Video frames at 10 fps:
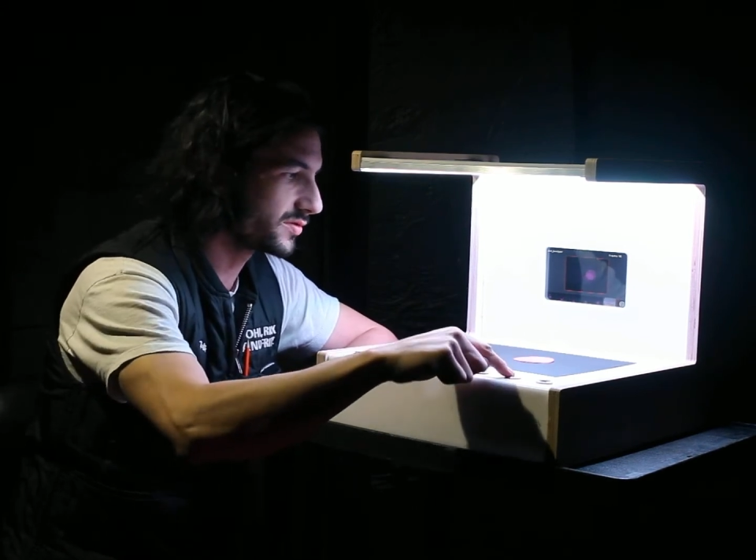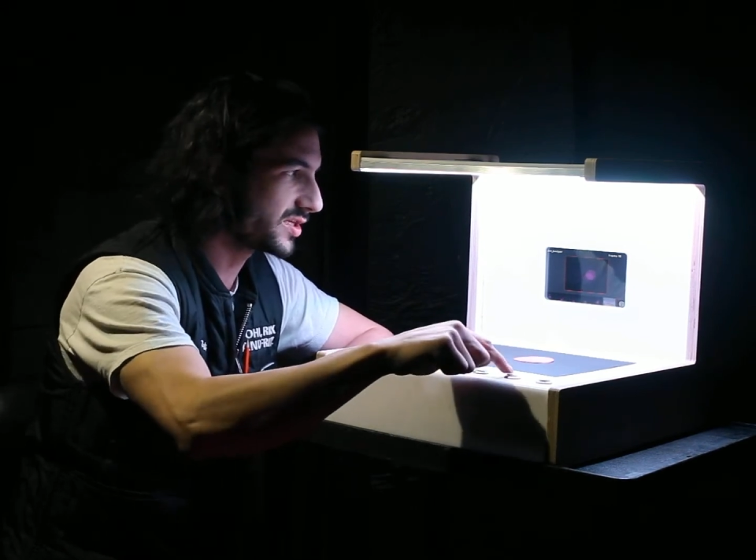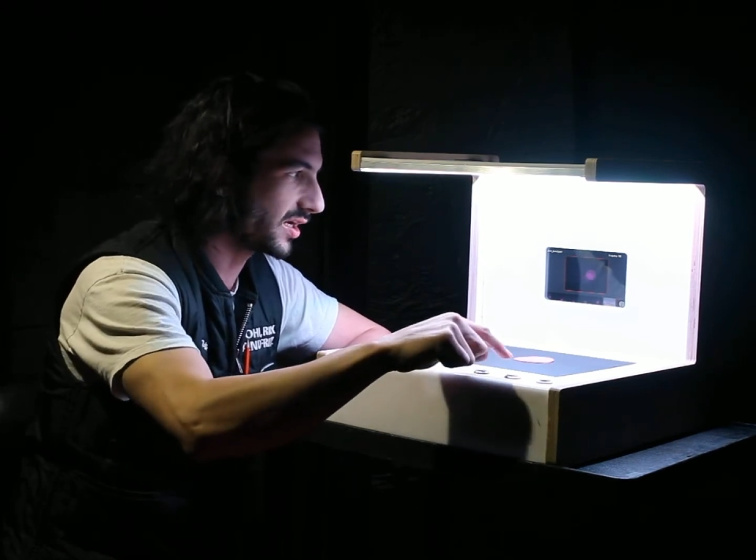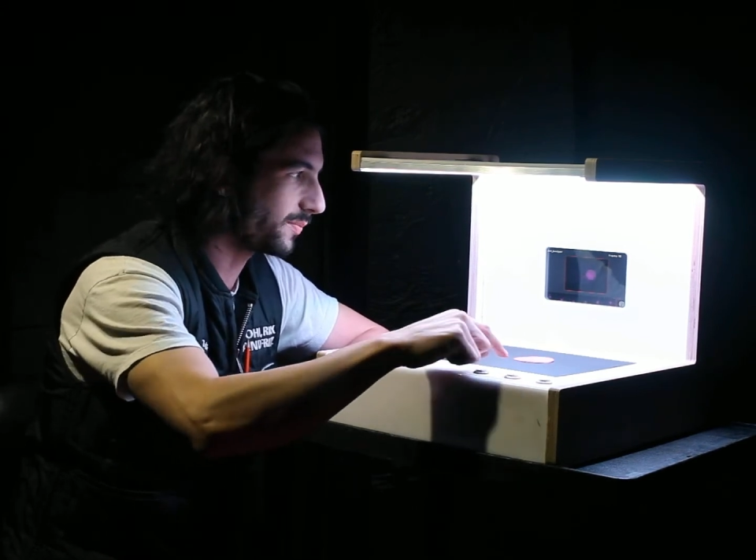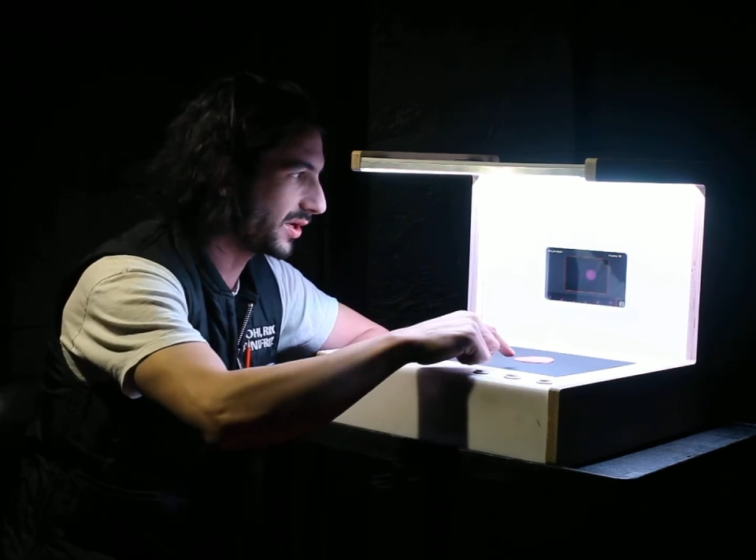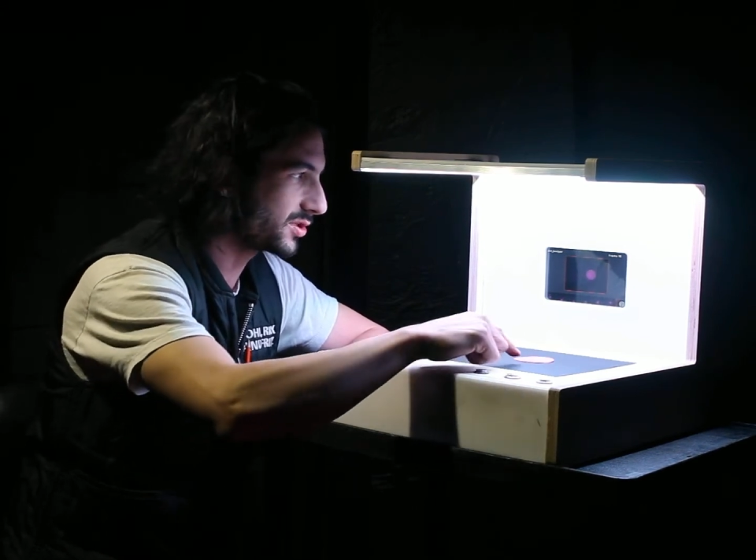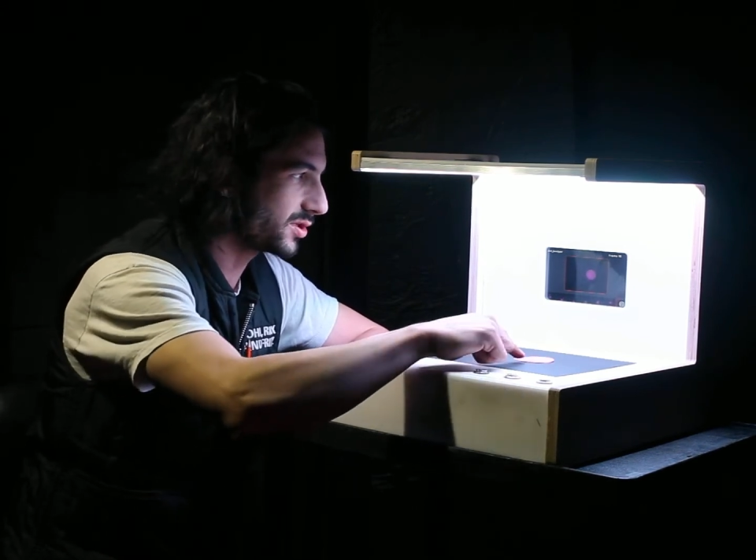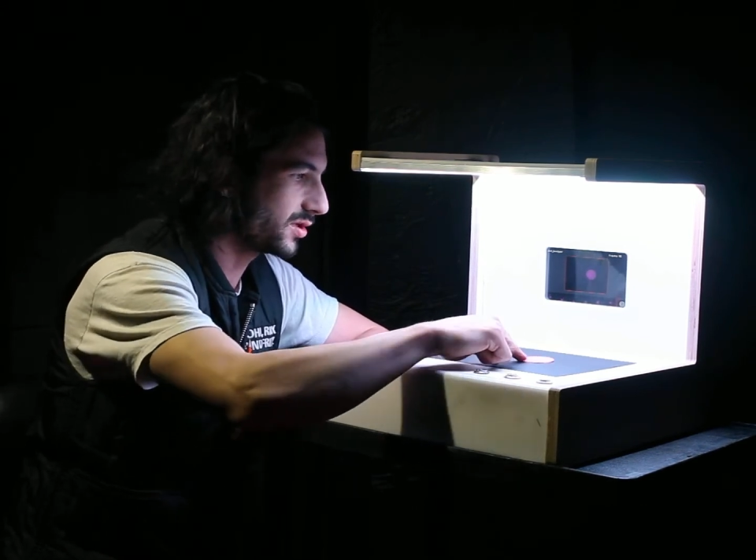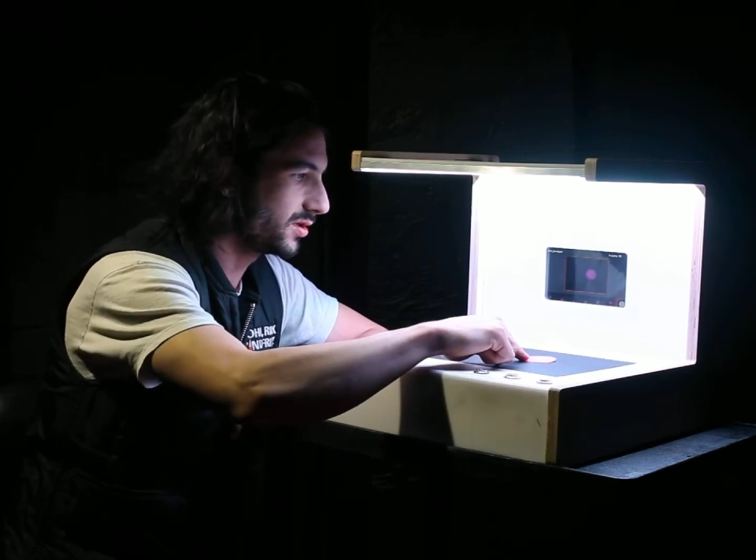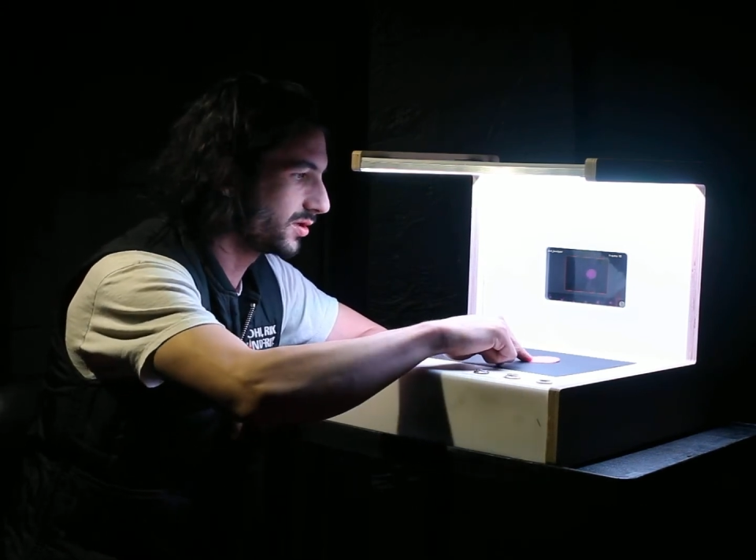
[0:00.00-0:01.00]
take a
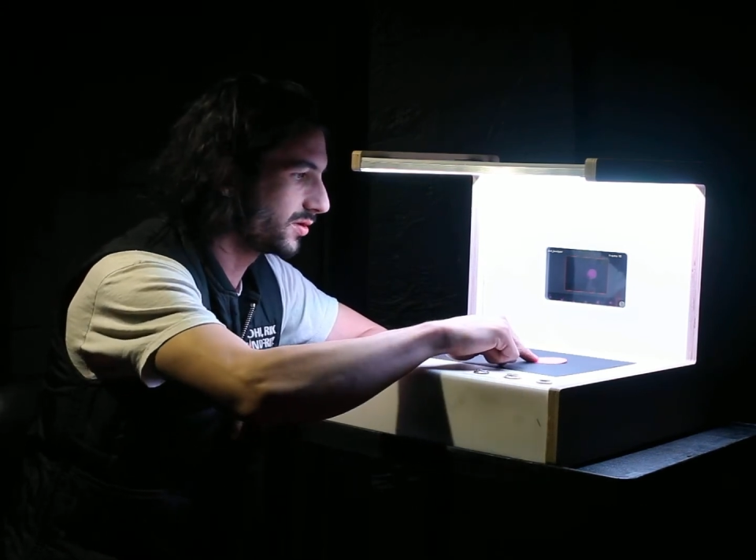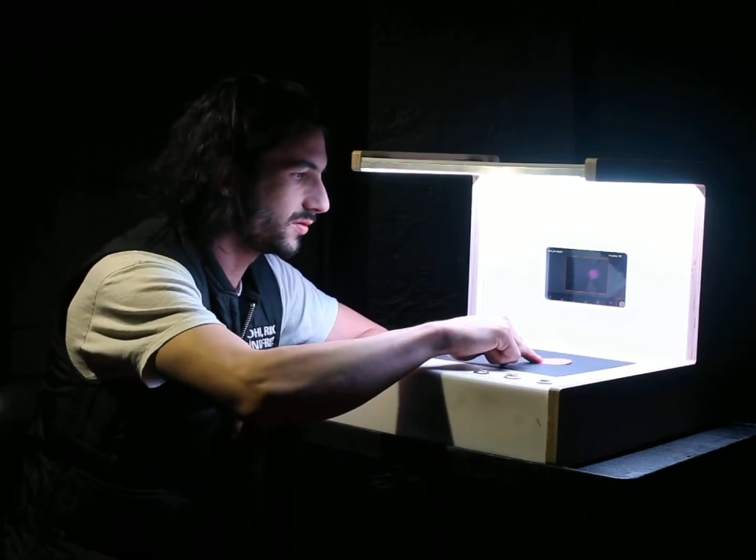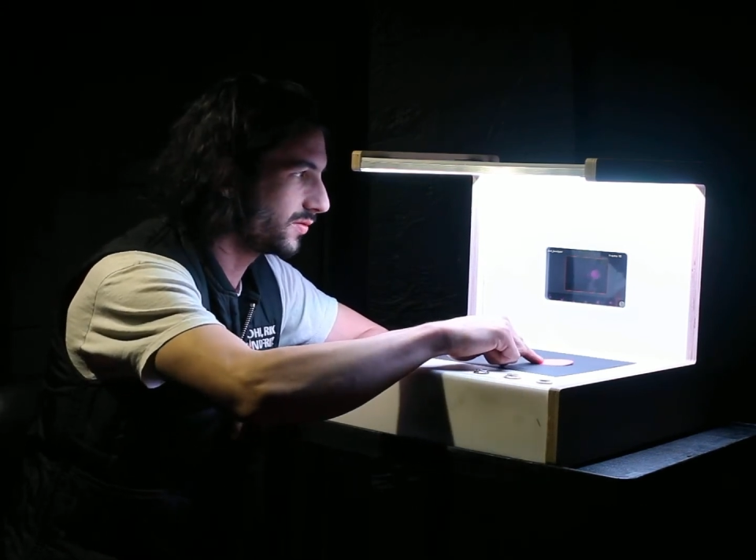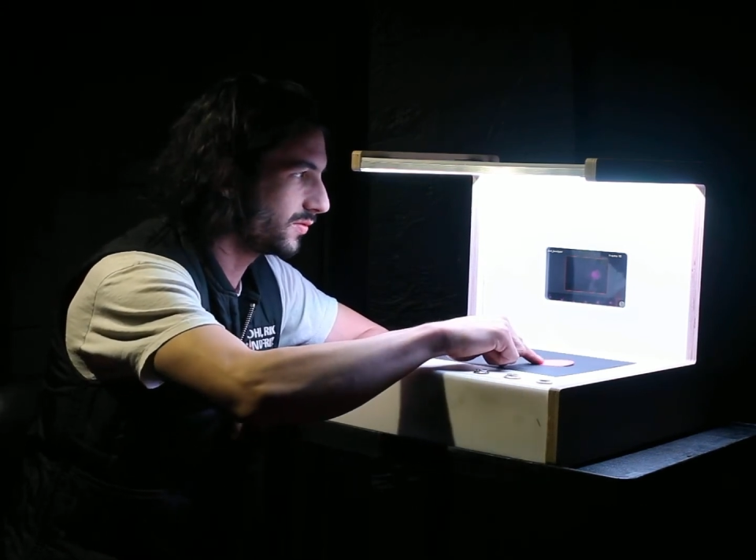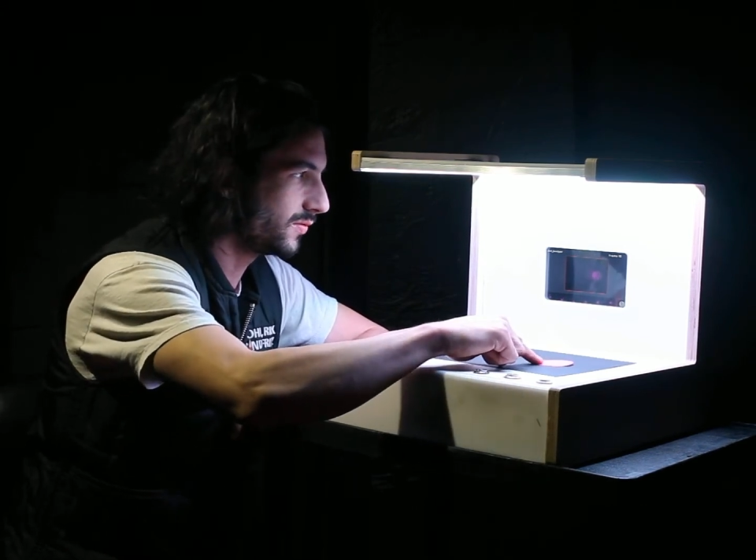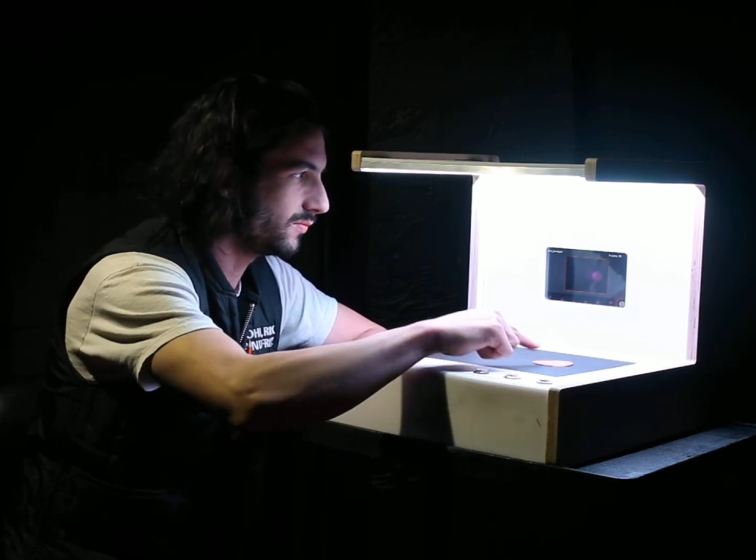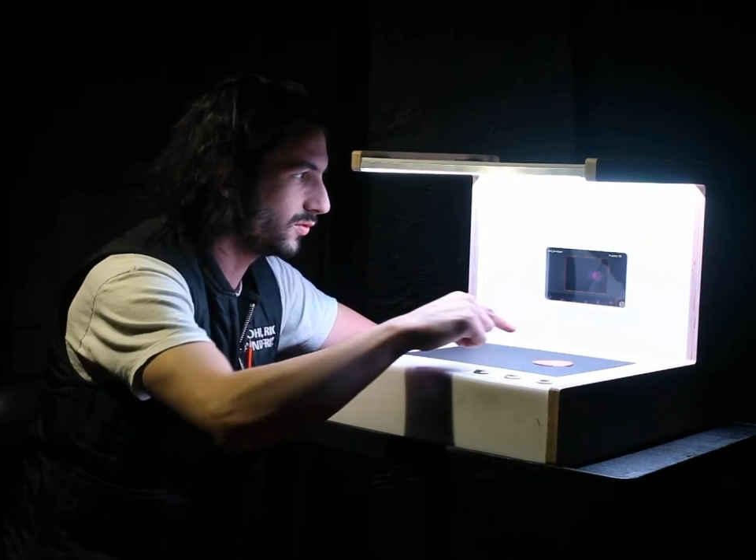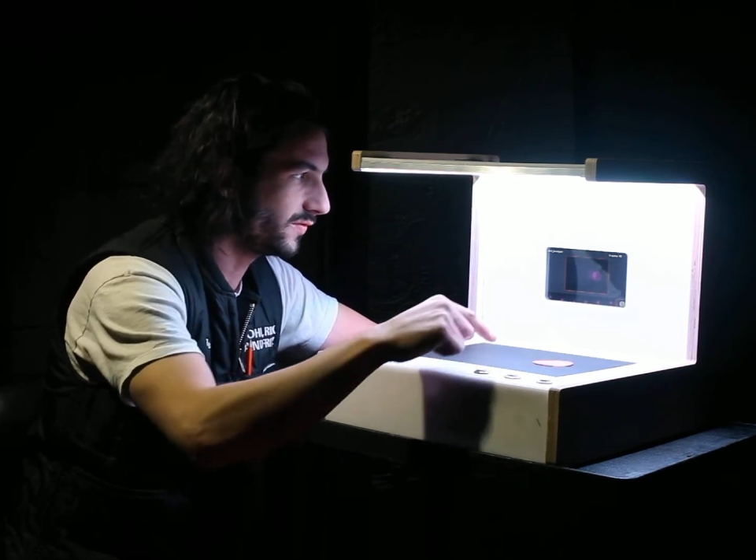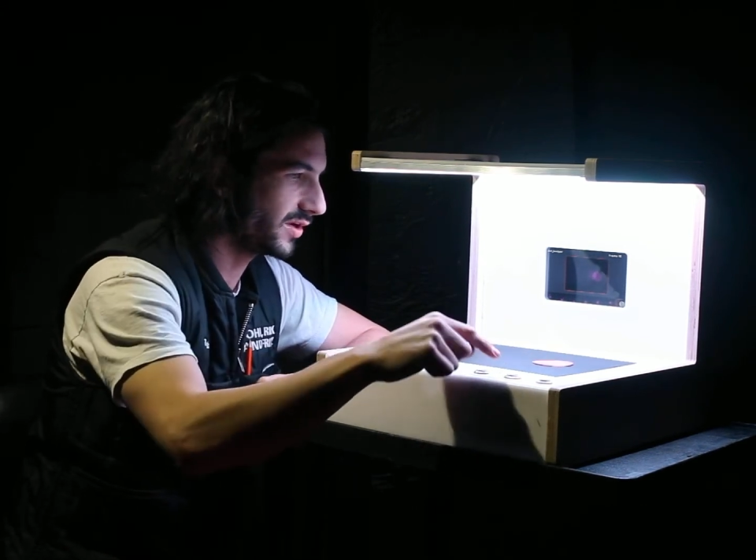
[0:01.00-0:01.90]
picture, move it